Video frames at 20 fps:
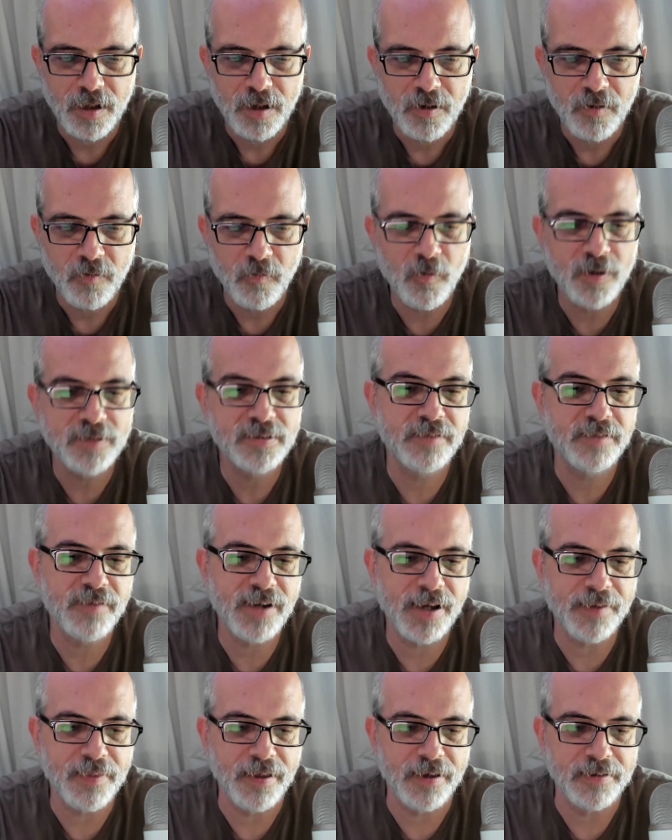Once you've
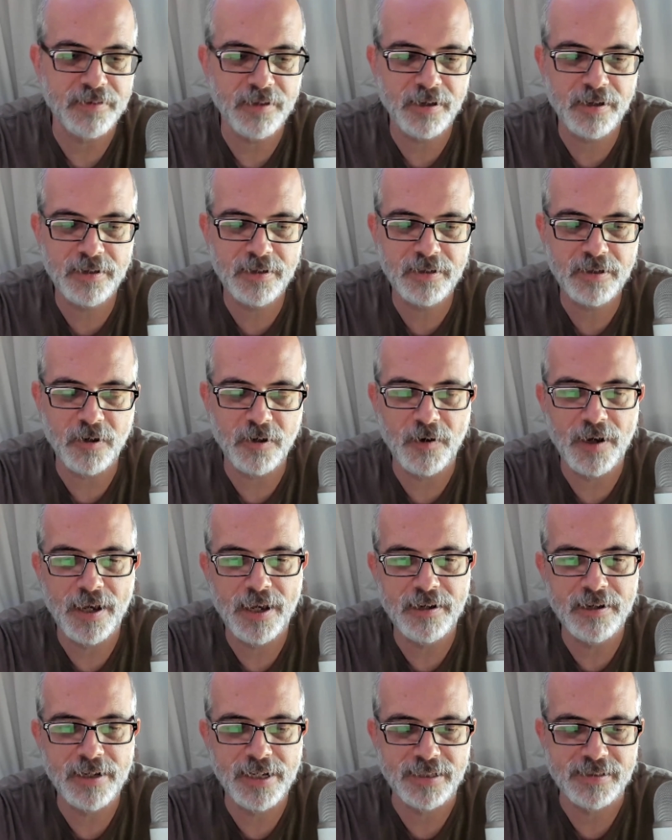got that done, go
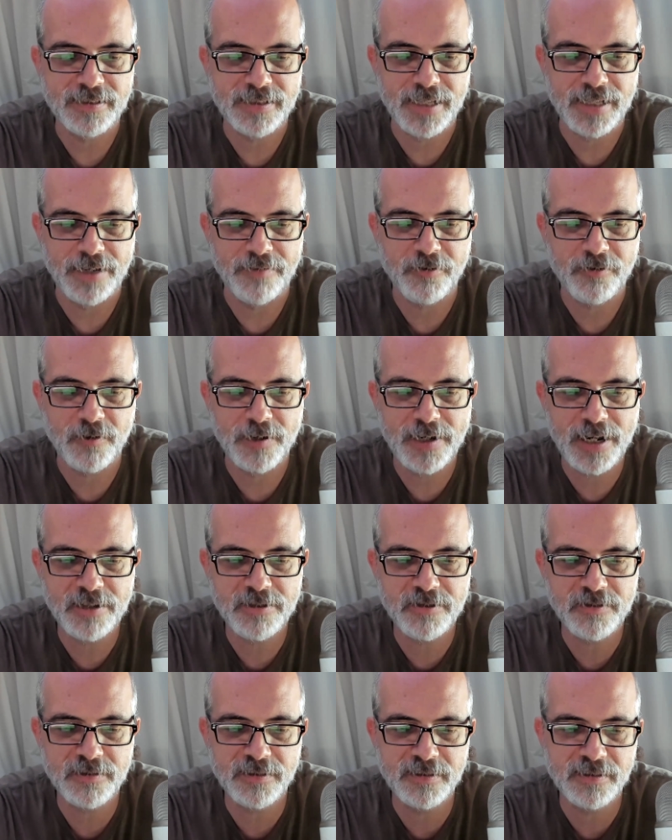ahead and hit save
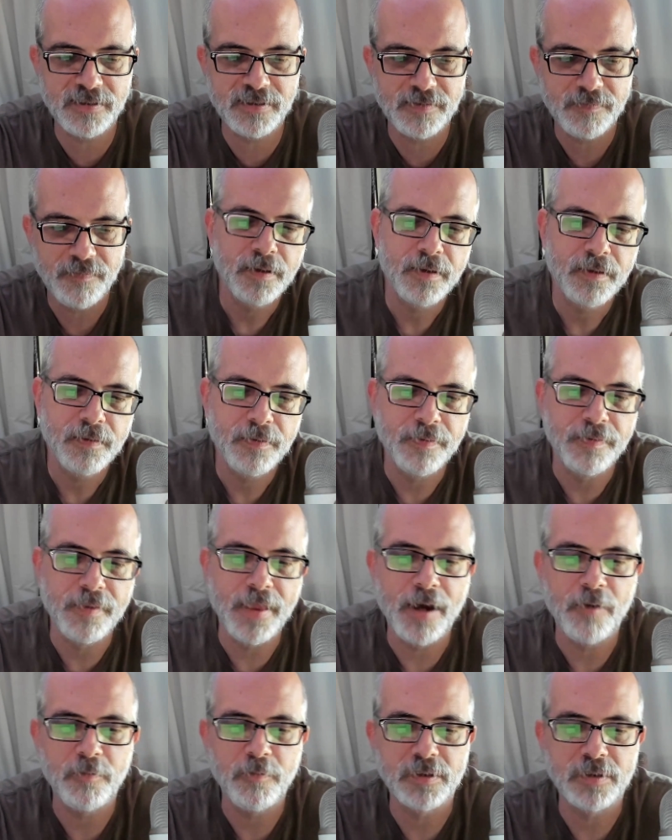credentials.
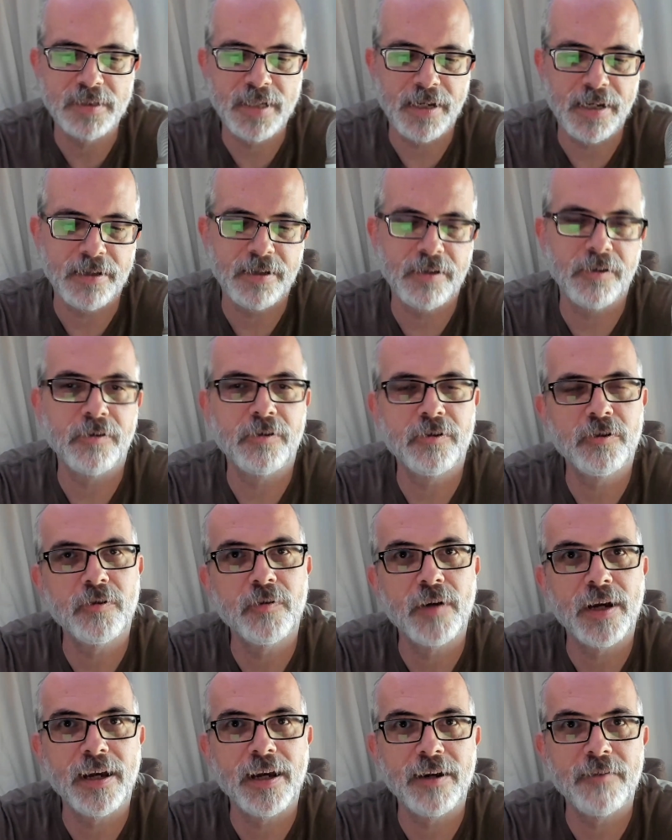That will take you
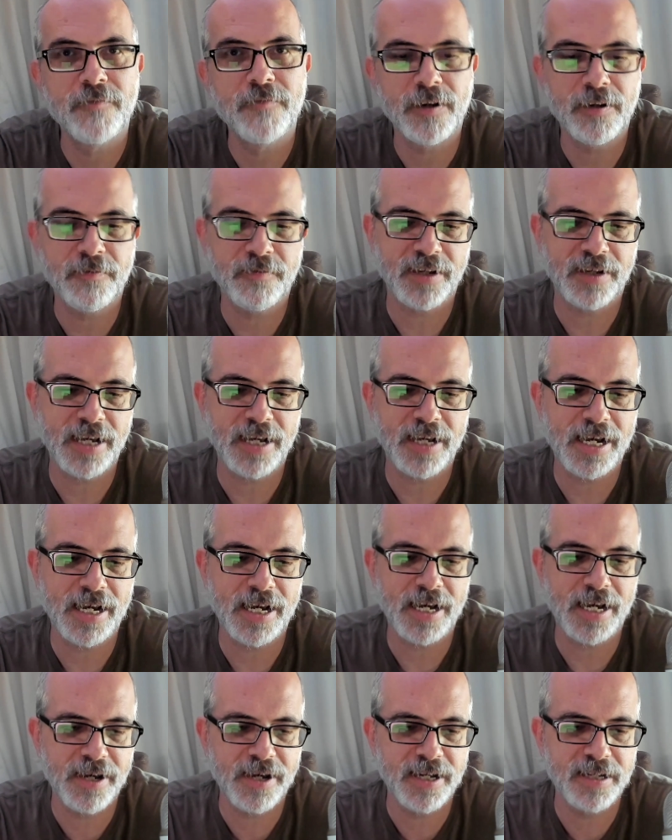to a
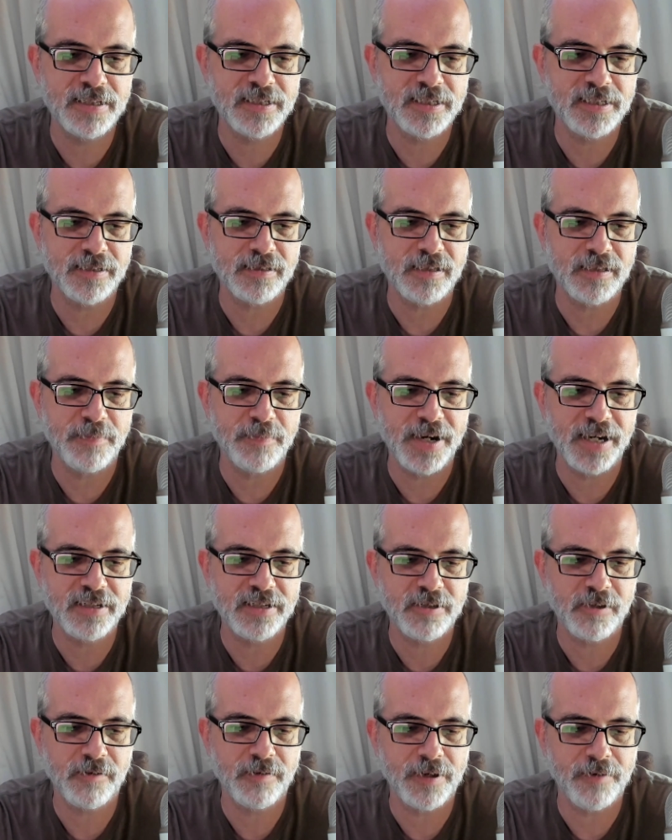verification page just to make
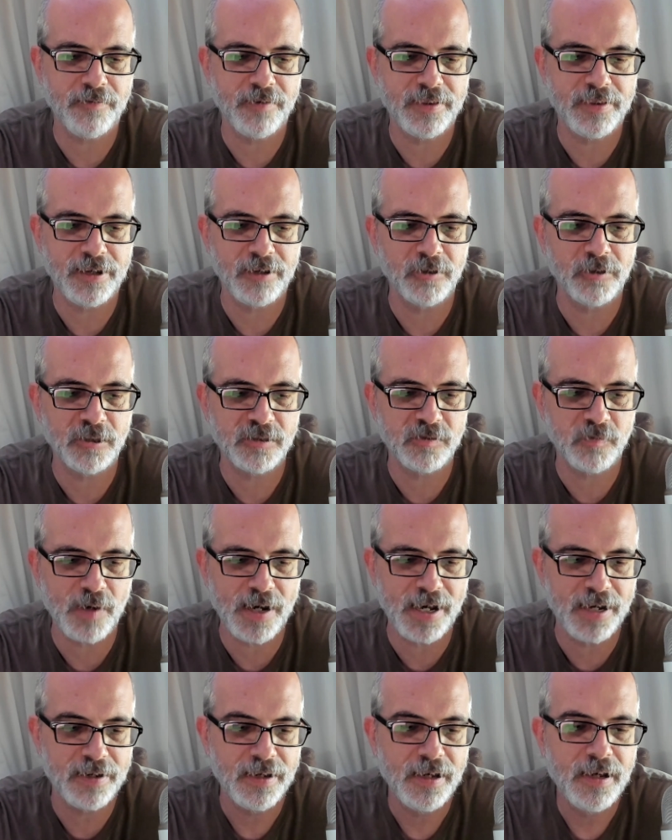sure that everything looks
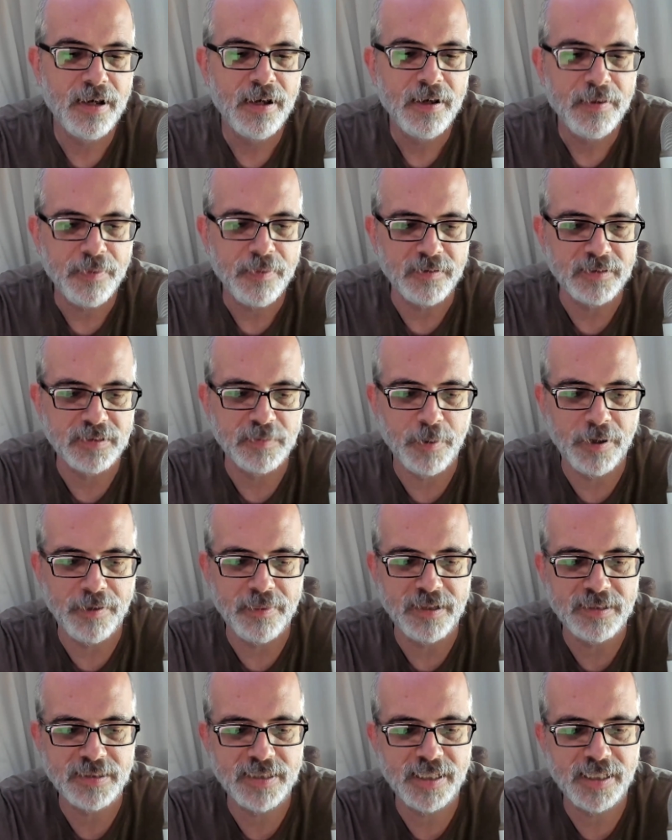right. There's a
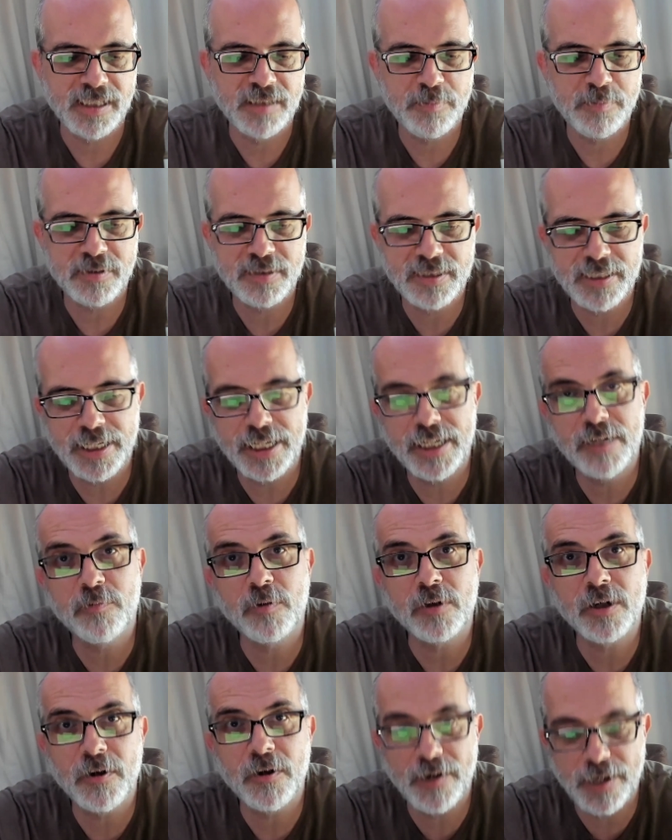button that says proceed.
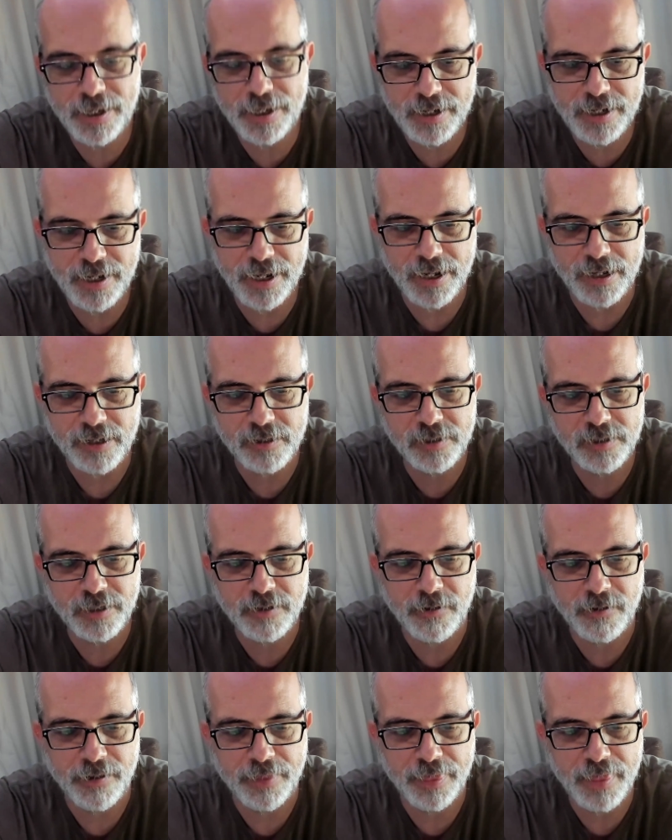We'll go ahead and
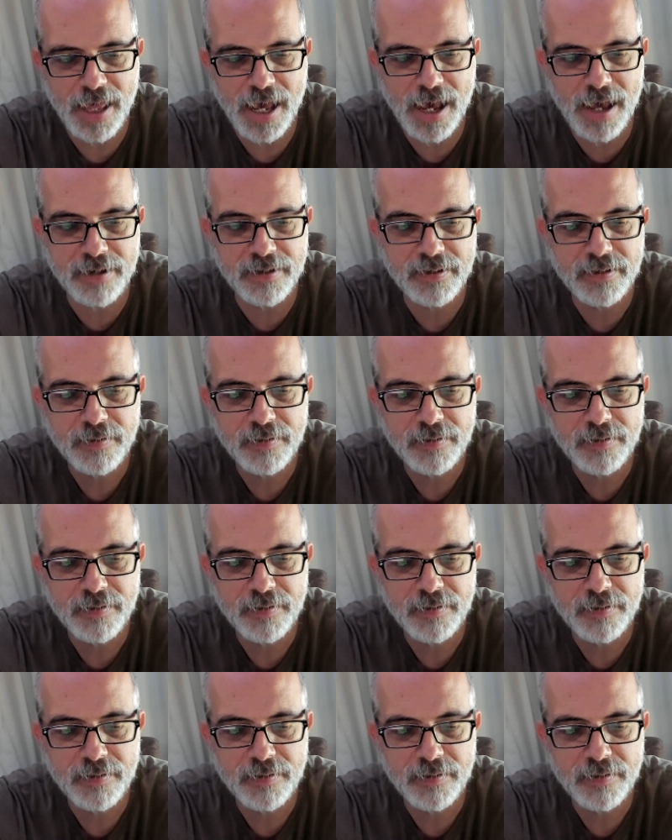click on that.